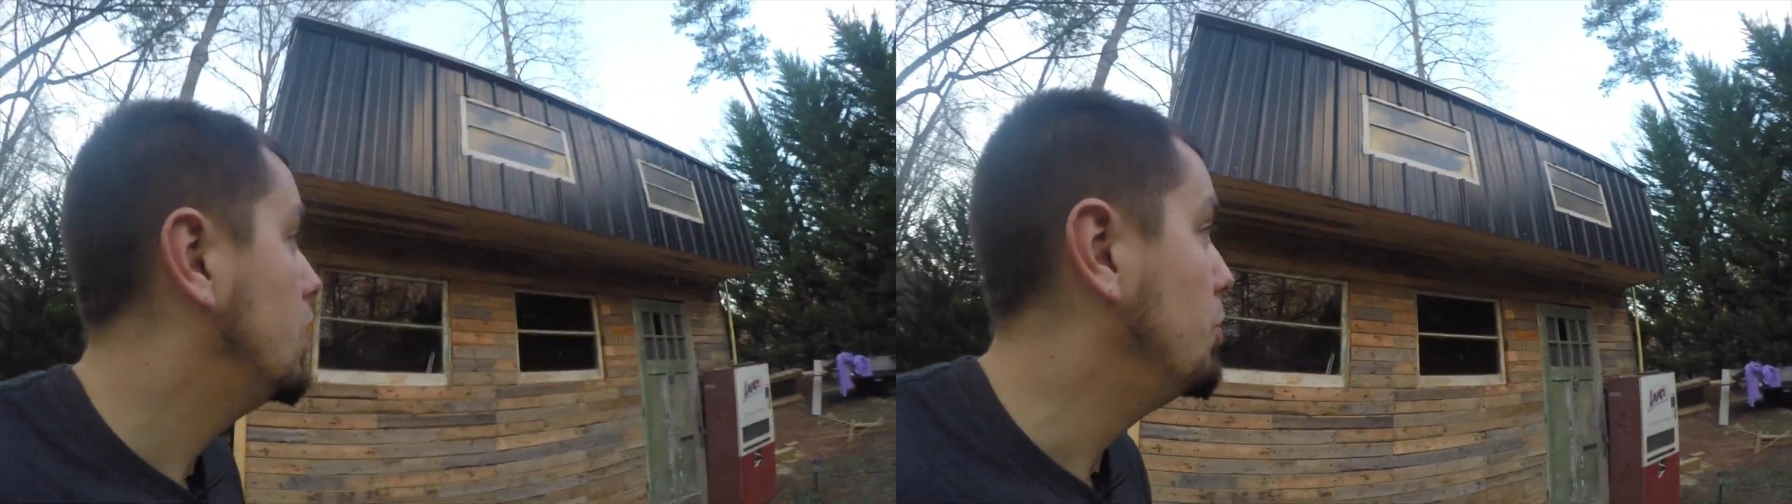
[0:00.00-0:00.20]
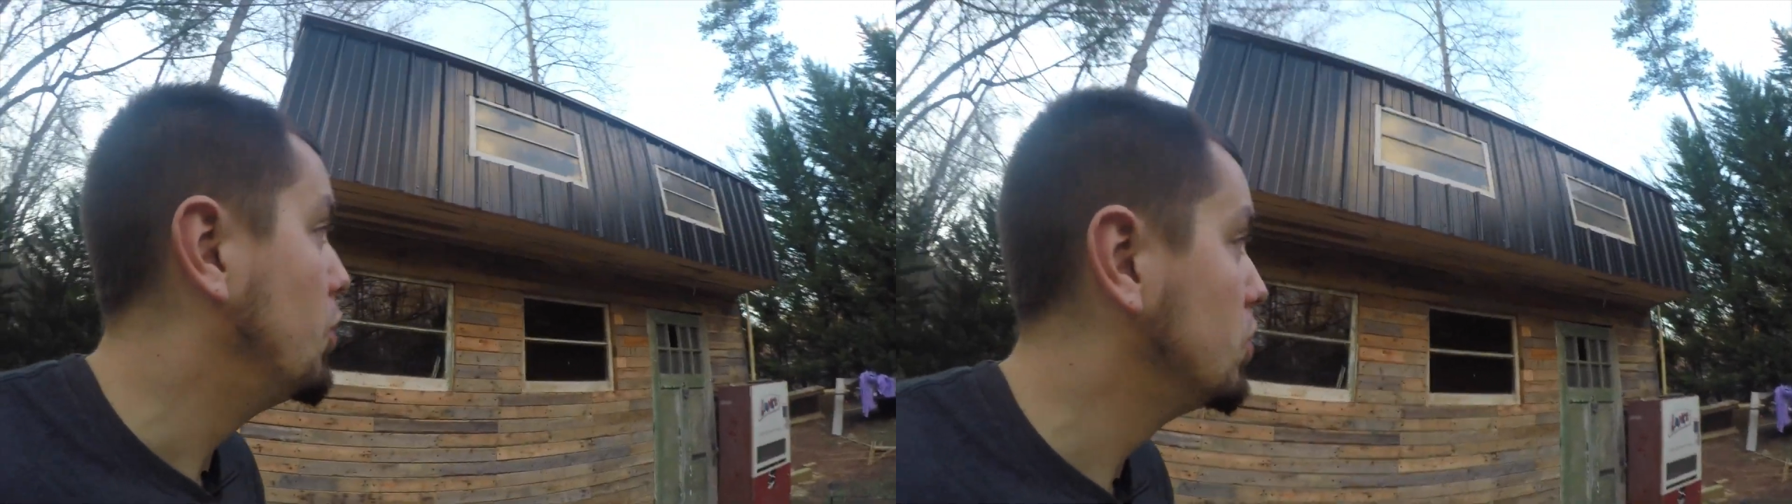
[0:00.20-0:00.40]

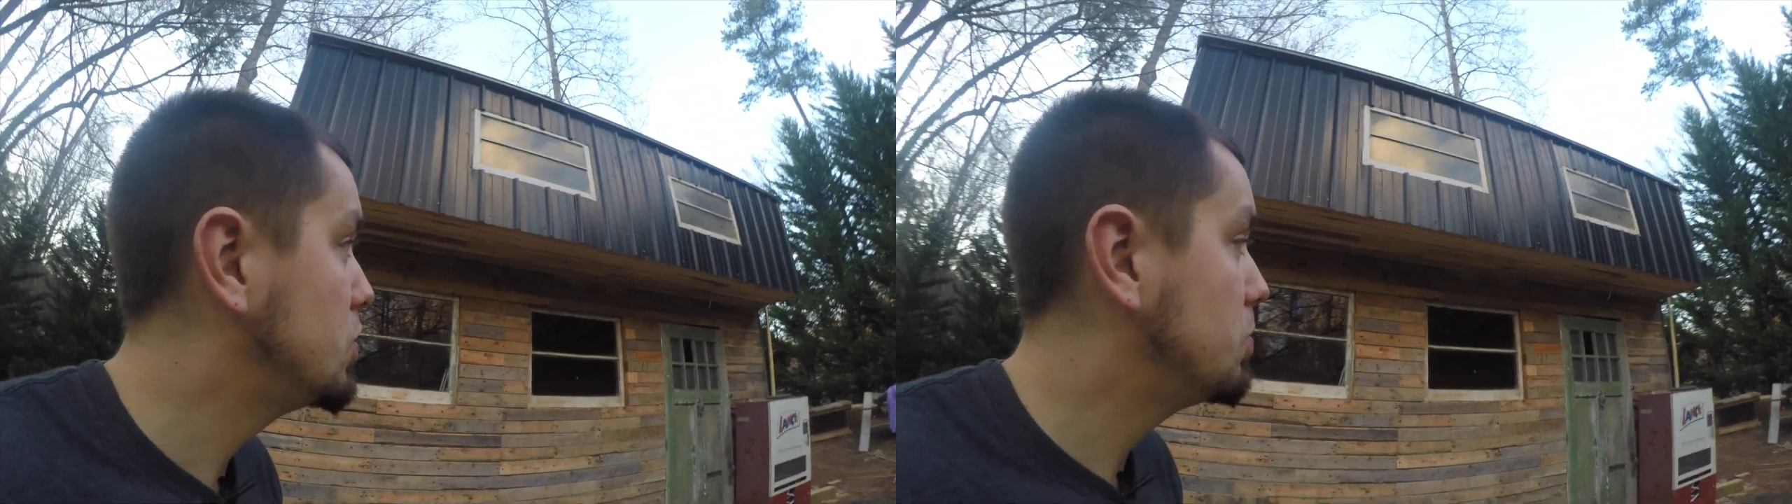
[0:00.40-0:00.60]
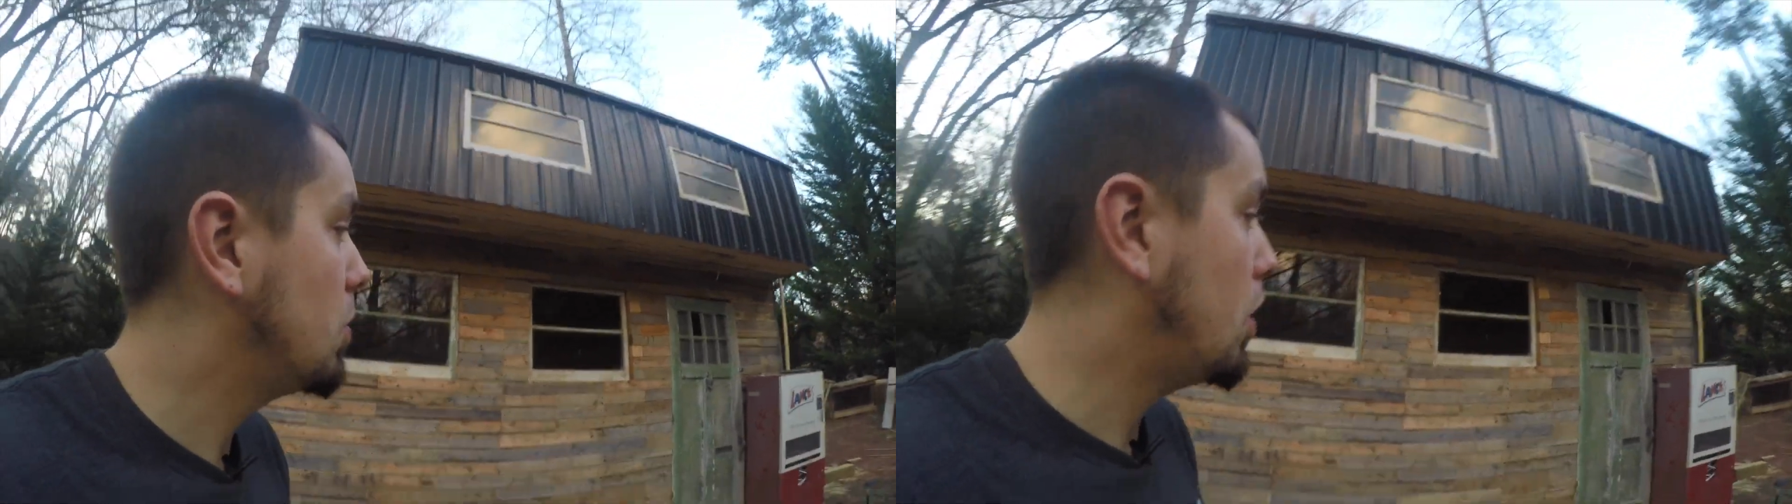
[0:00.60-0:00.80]

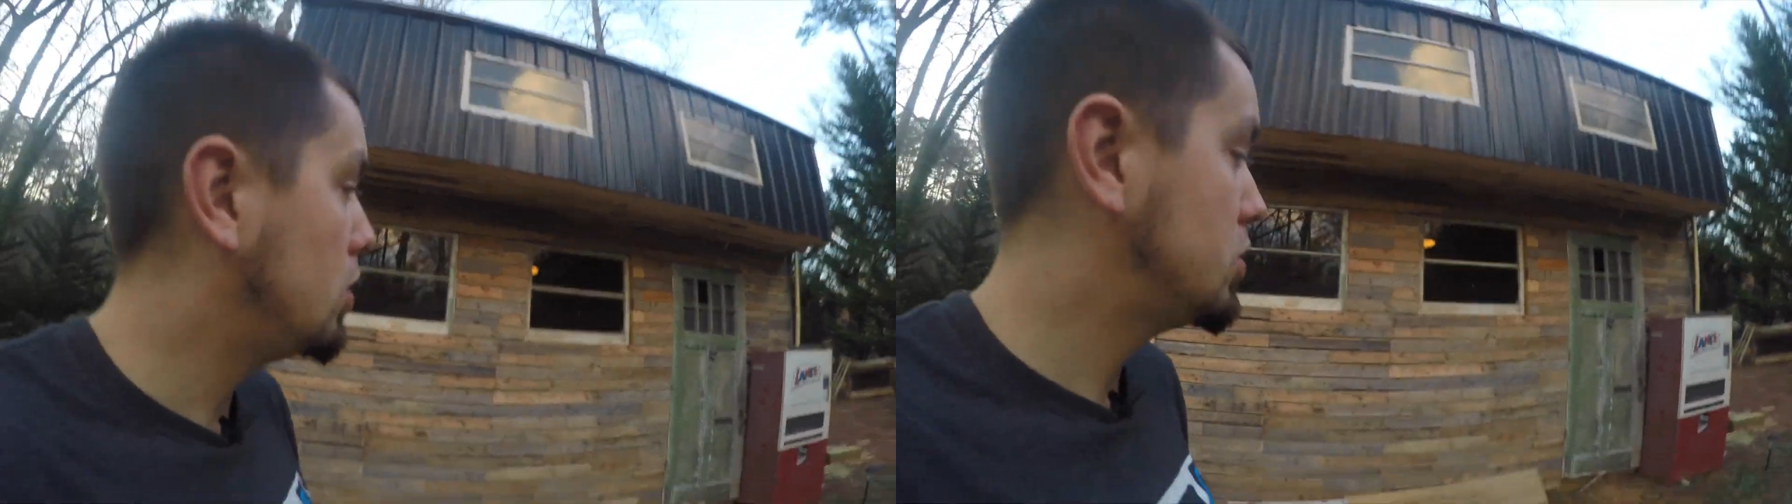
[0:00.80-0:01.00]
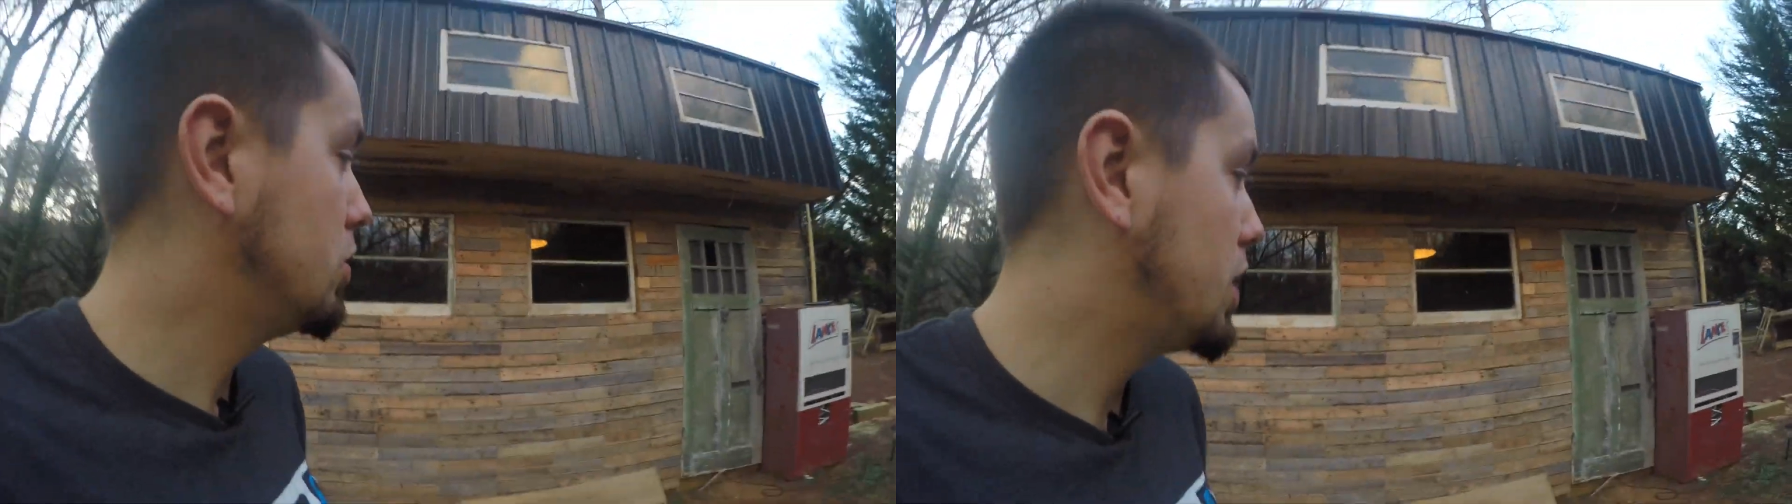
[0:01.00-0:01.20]
Those
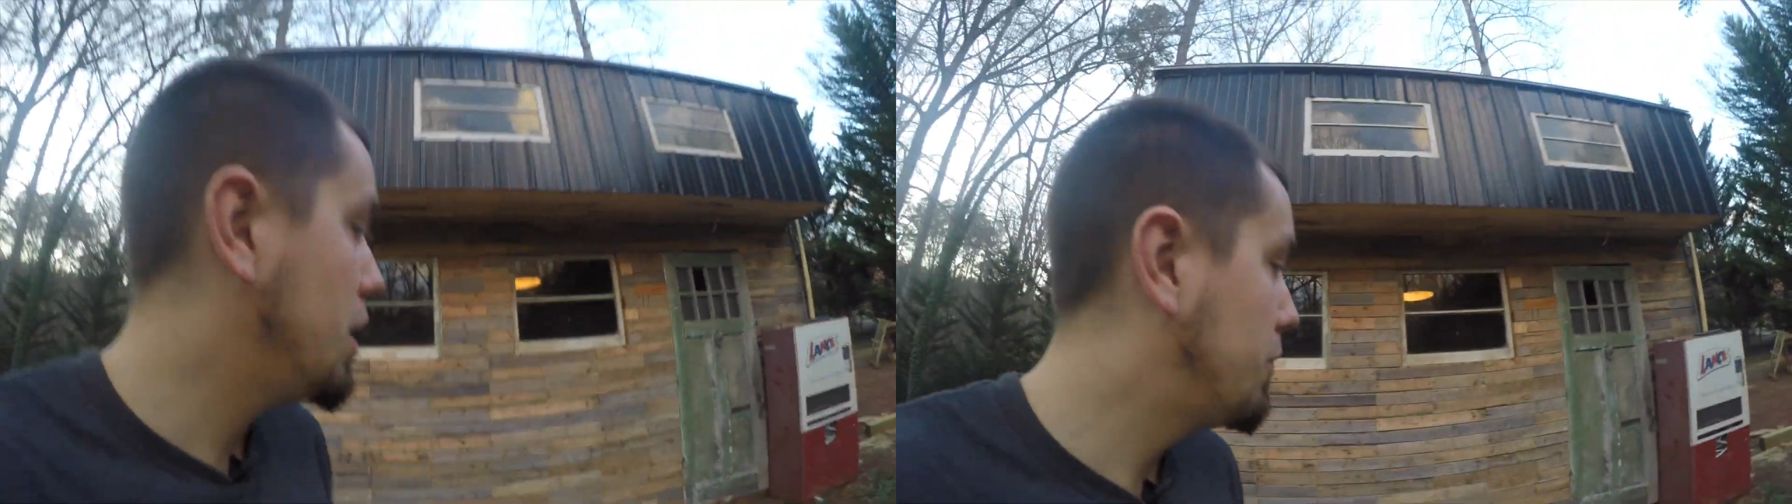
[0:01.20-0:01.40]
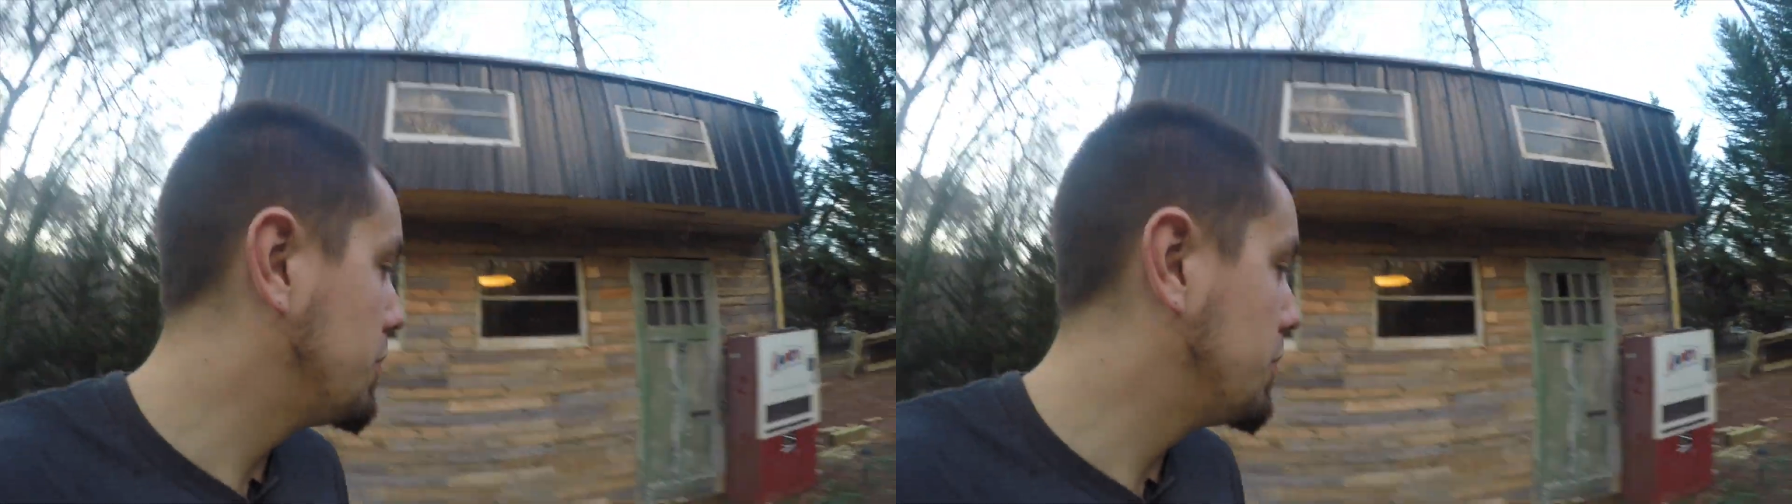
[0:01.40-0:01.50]
also came